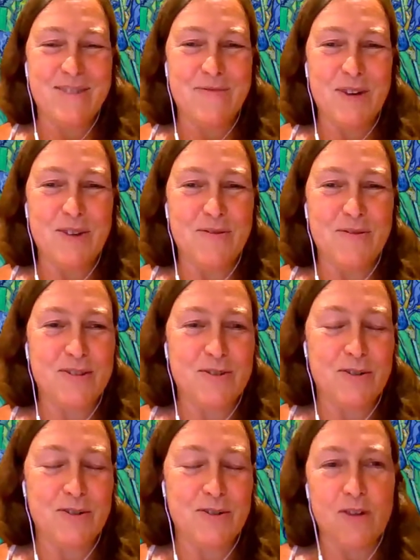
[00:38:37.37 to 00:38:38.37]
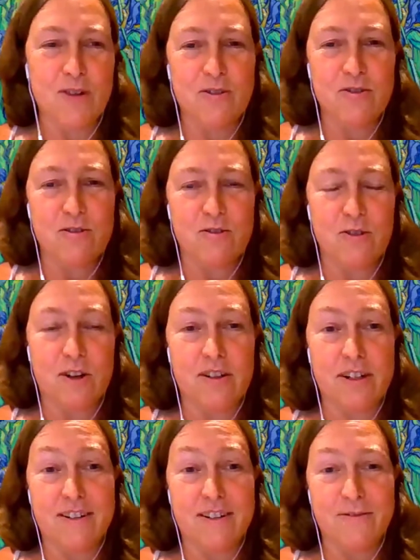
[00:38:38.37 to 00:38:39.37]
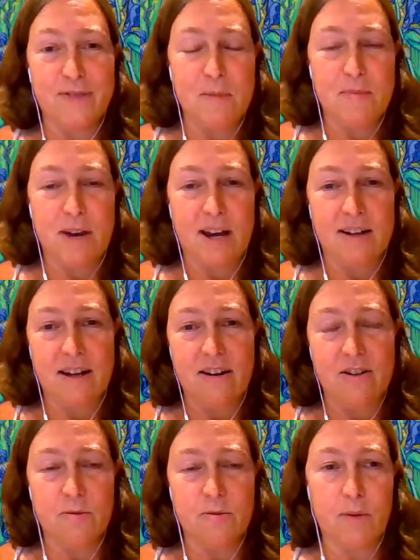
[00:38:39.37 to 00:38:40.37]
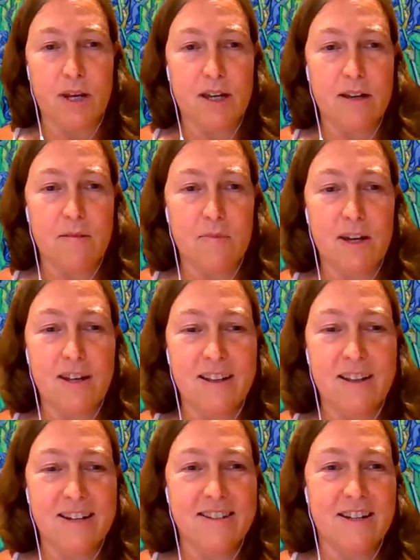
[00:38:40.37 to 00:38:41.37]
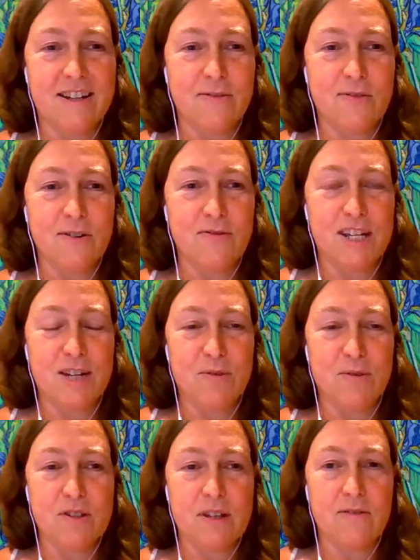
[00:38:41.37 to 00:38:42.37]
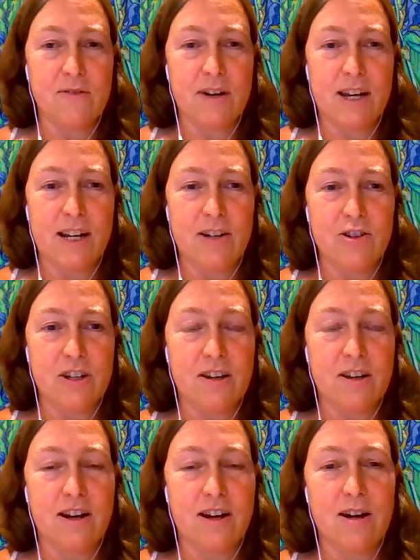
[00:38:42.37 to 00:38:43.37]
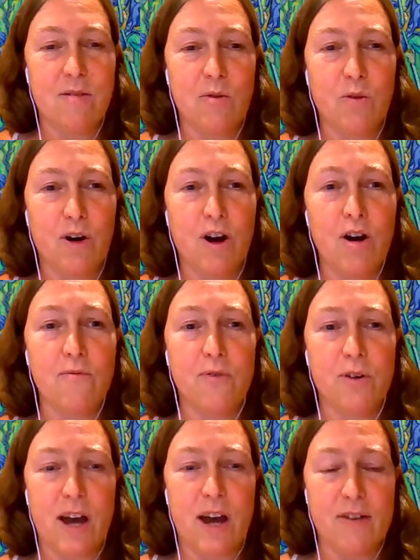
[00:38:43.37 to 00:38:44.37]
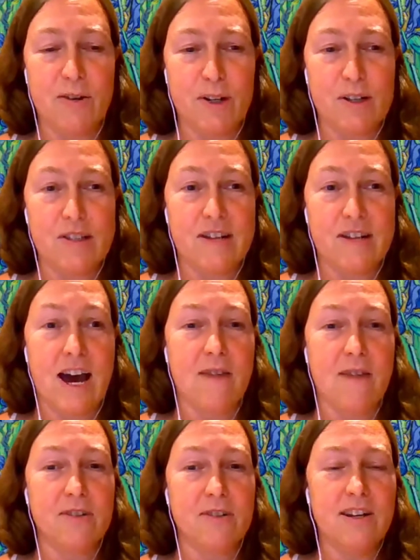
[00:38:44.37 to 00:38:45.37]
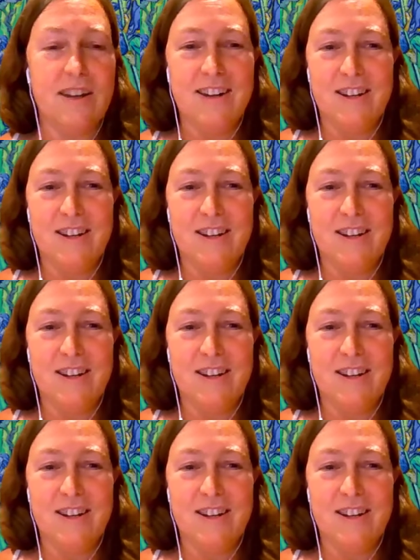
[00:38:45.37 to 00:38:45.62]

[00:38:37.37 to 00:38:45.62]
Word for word: uh, we sort of went trending right back down to where we had been in that 10 to 15 percent range, um, and we're hopeful, having restaffed,